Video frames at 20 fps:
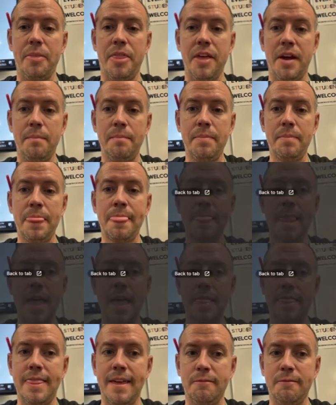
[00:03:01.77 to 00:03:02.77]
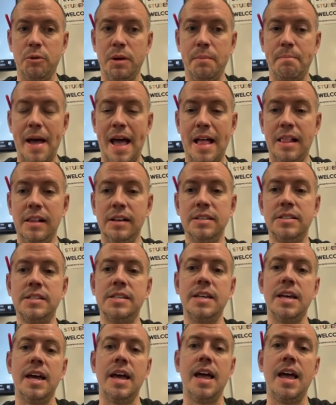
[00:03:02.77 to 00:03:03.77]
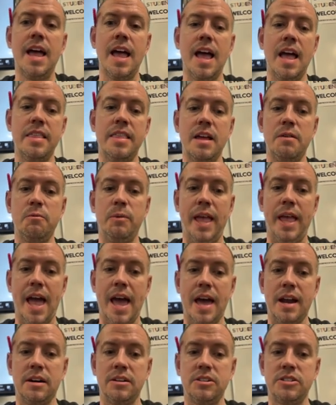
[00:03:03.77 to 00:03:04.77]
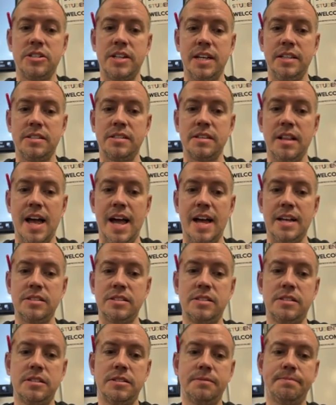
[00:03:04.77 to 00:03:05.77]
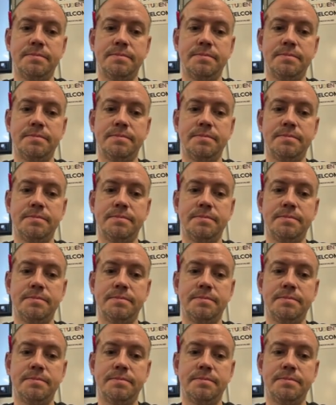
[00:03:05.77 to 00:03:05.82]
them. Then we balance it, and then we add our states last.